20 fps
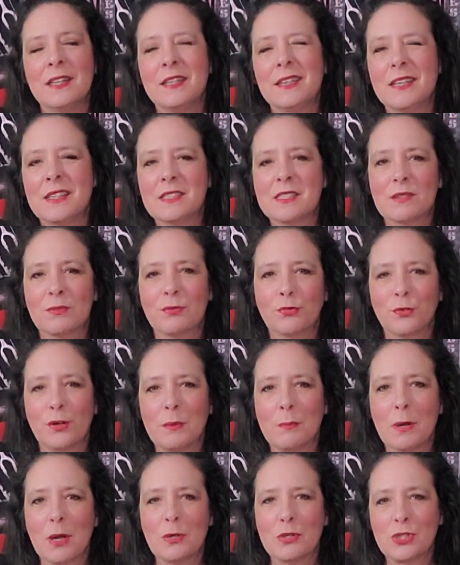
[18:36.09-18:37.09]
get some free
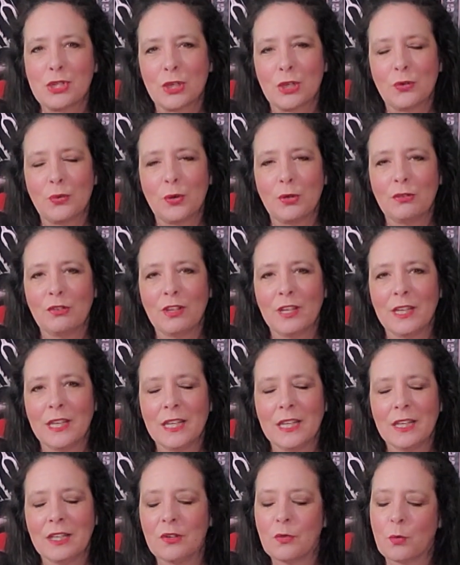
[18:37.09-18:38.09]
motion quilting
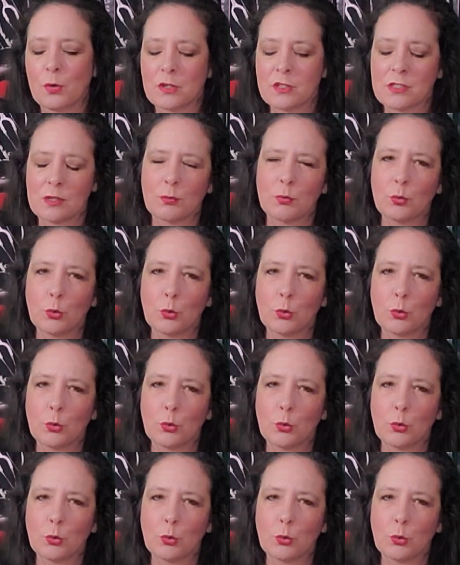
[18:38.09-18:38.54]
in or some